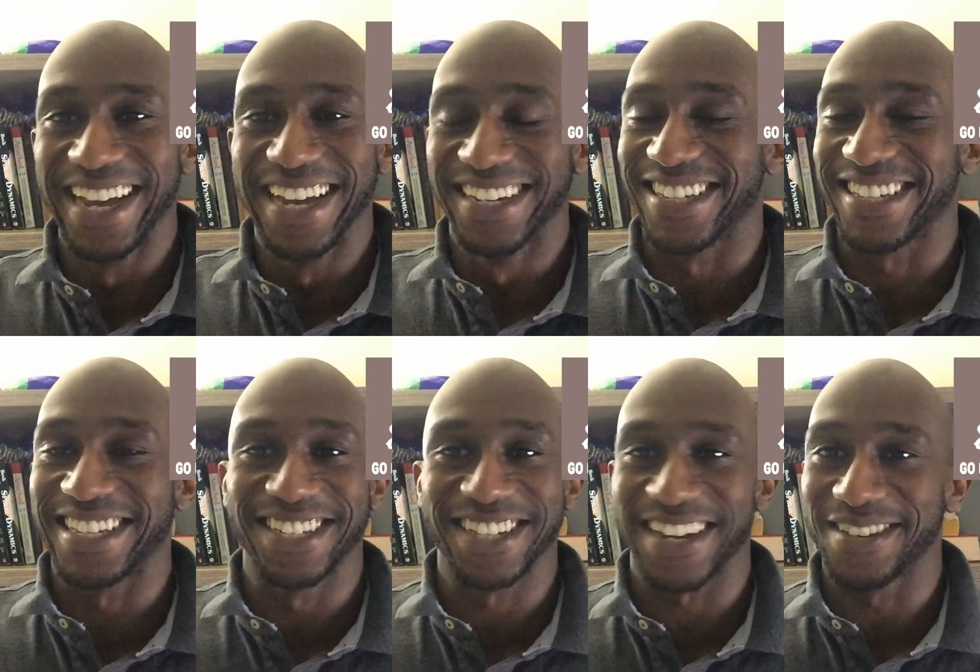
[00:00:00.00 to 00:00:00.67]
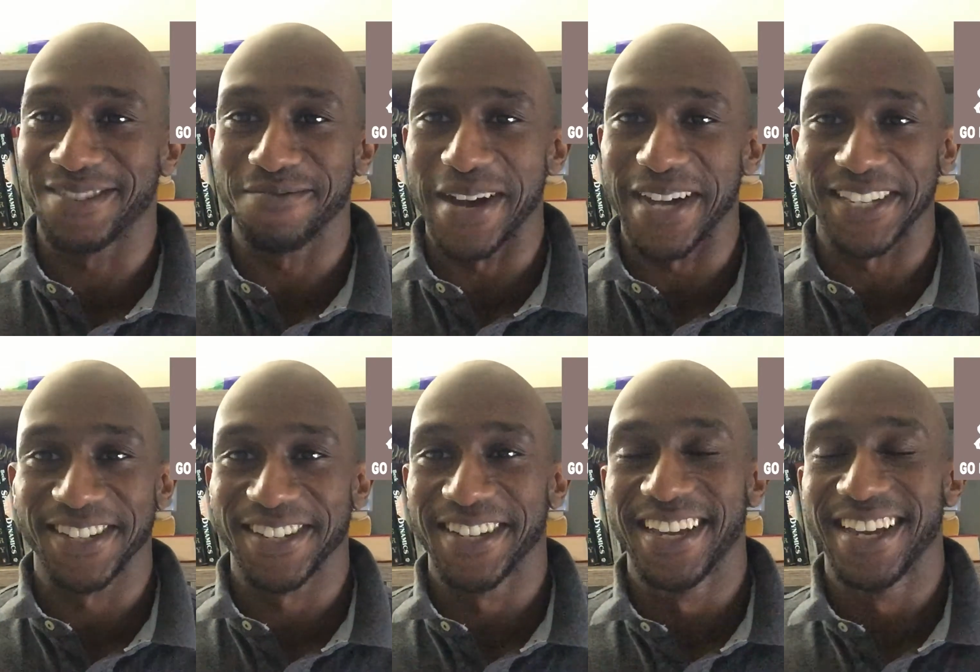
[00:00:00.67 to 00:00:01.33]
Doesn't change
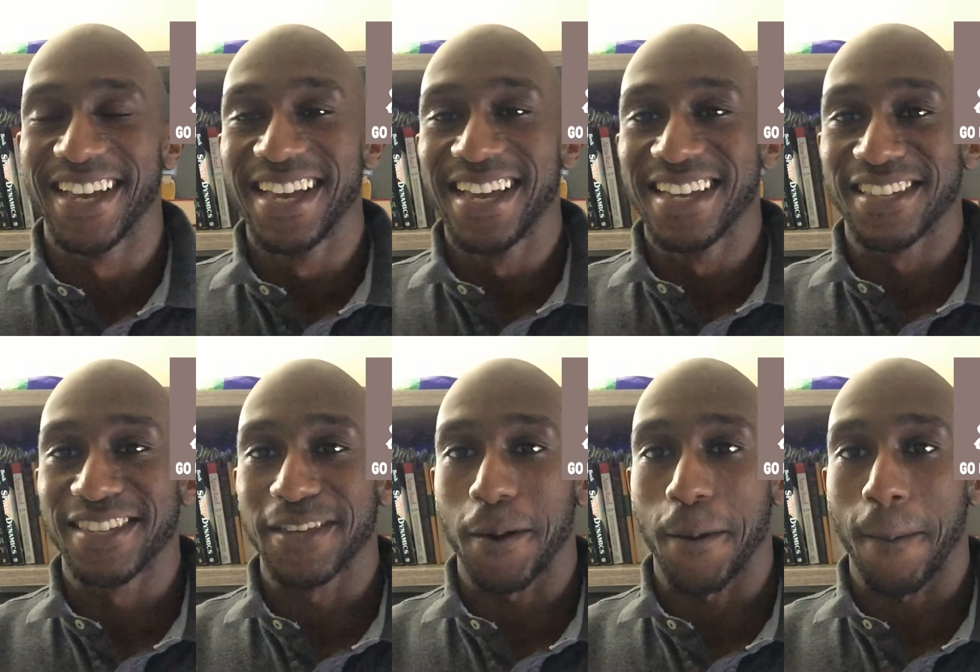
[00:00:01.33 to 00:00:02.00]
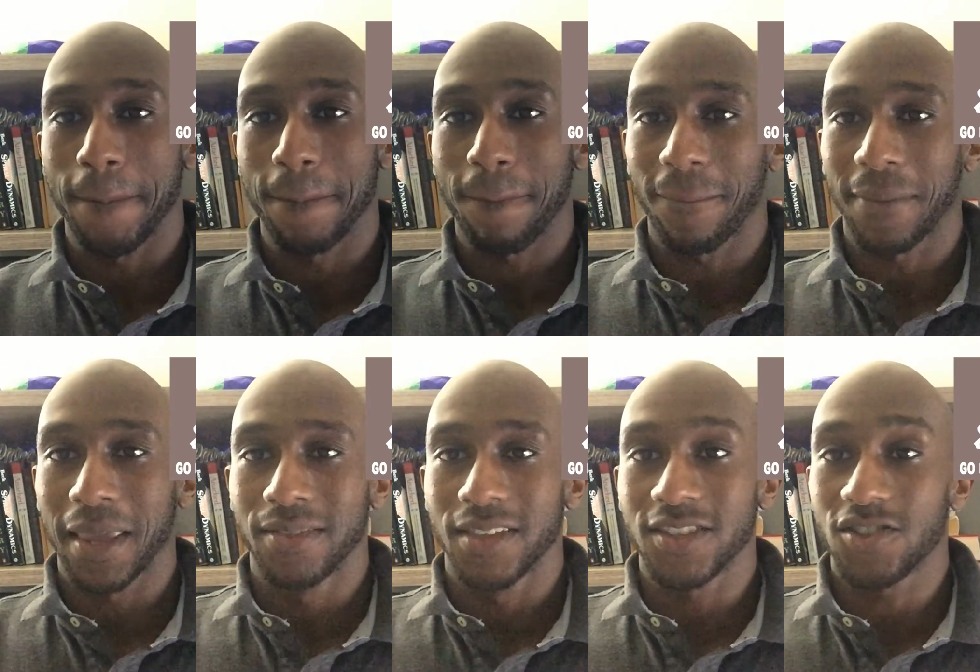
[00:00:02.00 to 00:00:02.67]
much. So
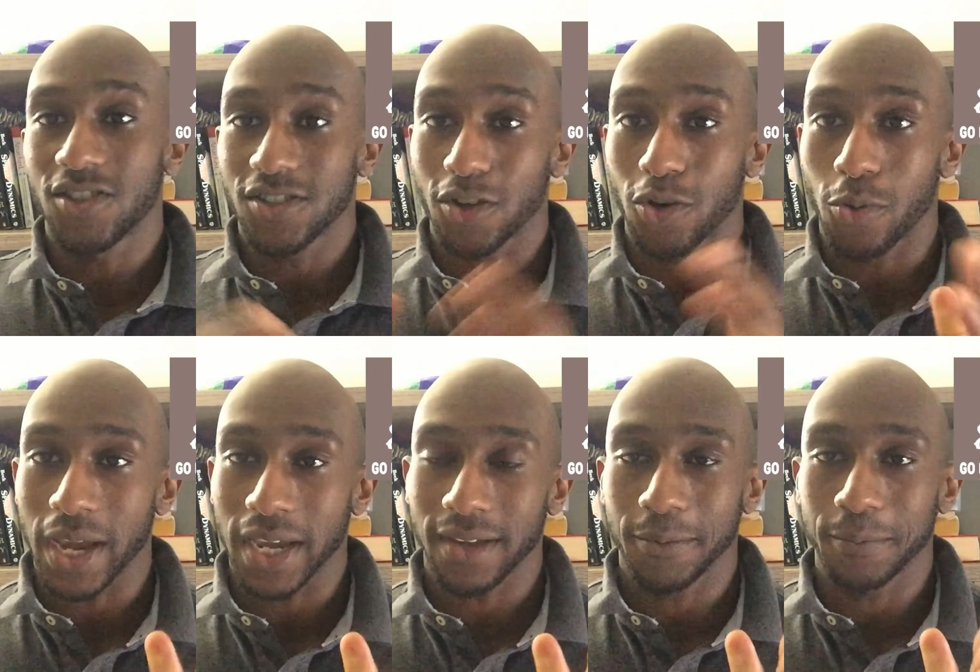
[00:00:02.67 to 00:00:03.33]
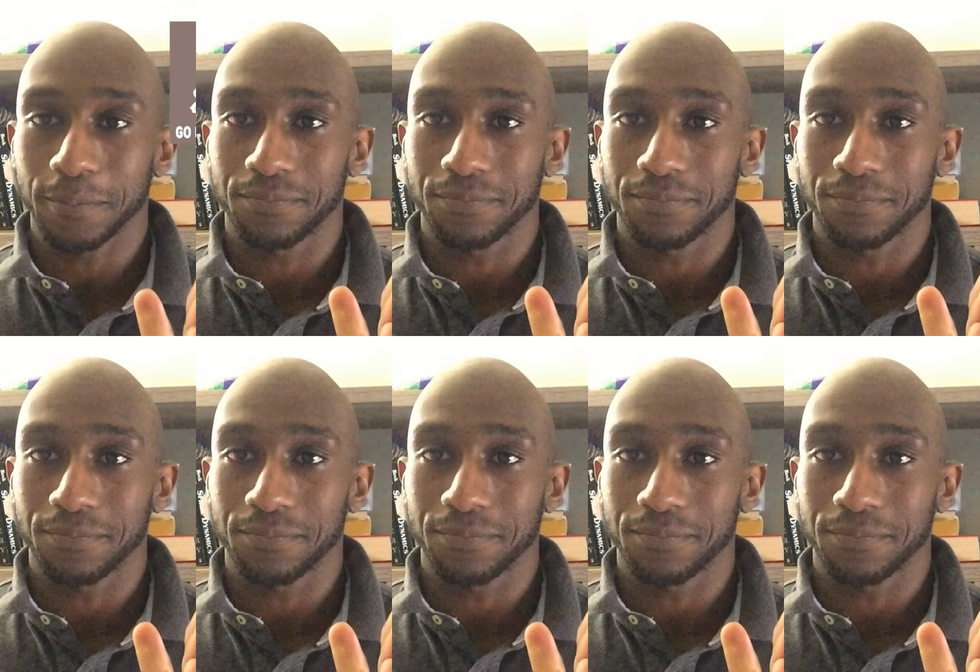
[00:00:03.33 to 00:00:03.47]
this is just a quick